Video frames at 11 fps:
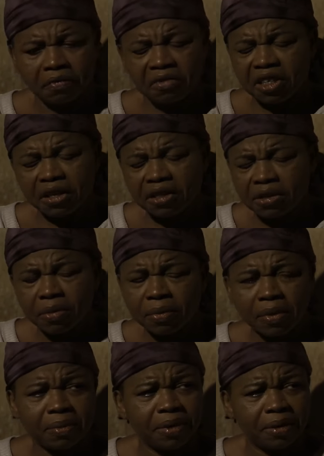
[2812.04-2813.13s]
There is no
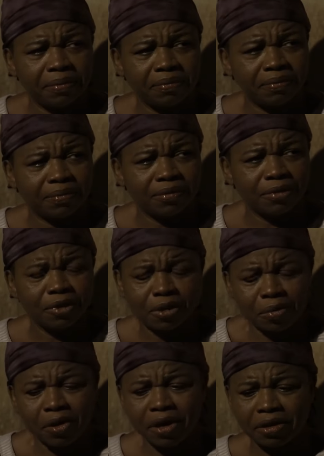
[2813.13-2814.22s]
problem.
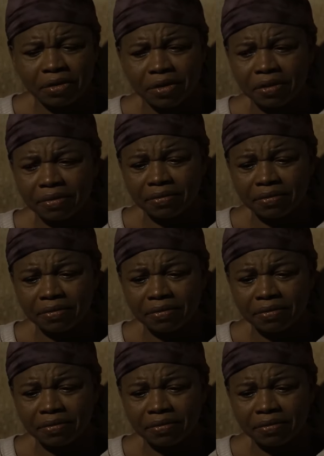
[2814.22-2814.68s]
It's a bother.